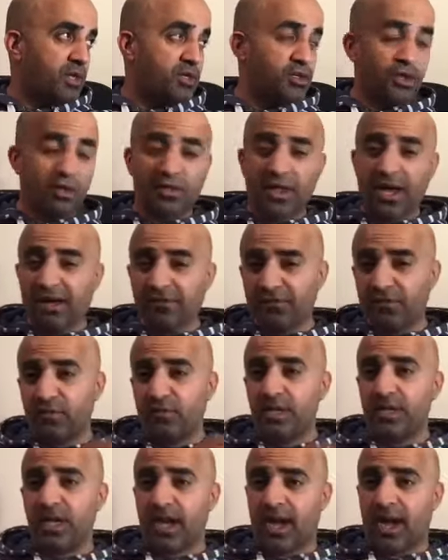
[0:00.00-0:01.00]
So that, for
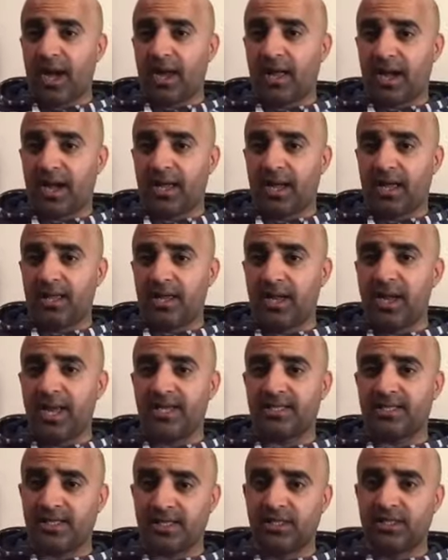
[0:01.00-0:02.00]
me, in
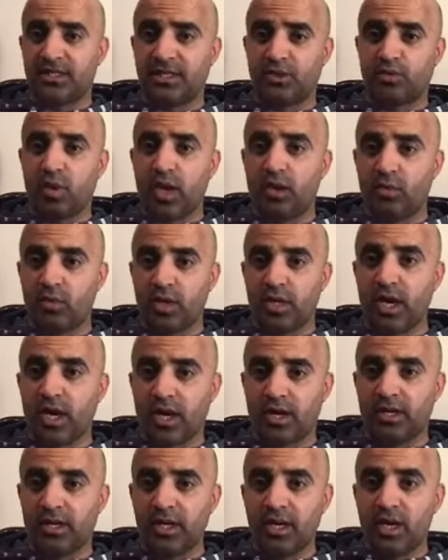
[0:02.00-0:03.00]
essence, is where we
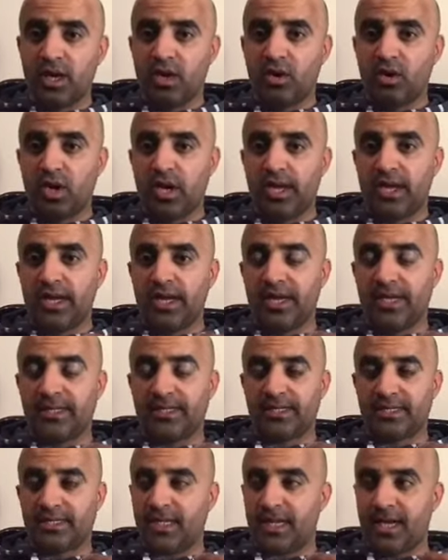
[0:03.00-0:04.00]
are.
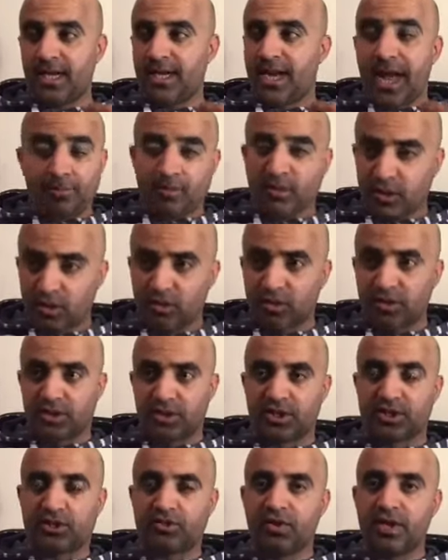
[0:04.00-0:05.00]
It's an absolute
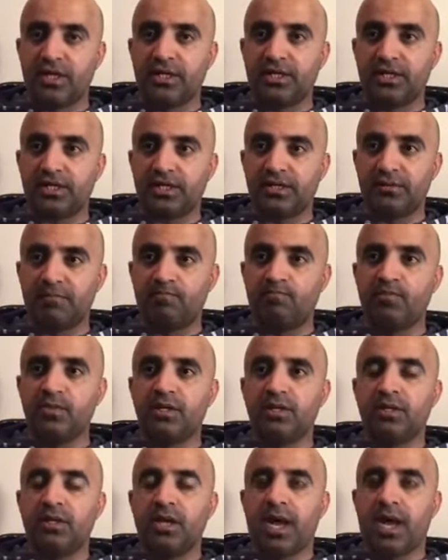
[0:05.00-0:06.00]
disgrace,
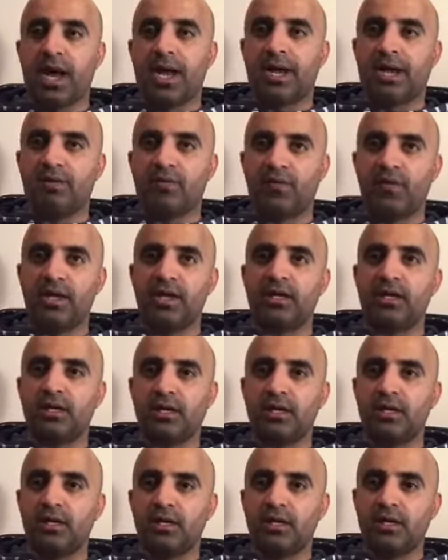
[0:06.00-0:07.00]
and I
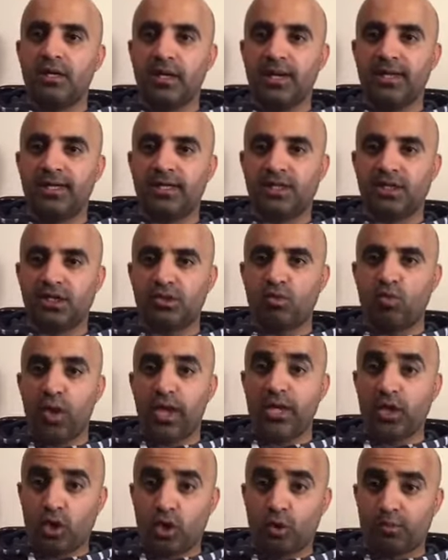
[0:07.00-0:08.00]
think it's
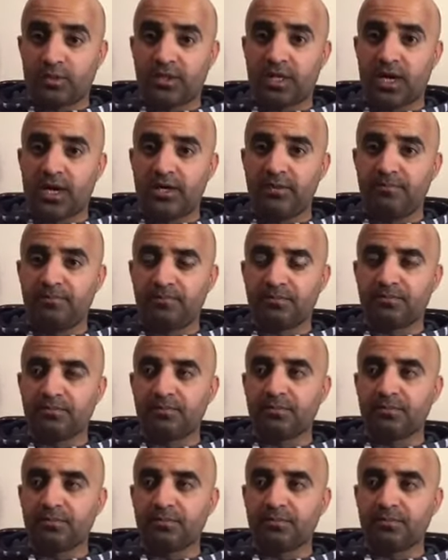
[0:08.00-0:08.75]
wake up time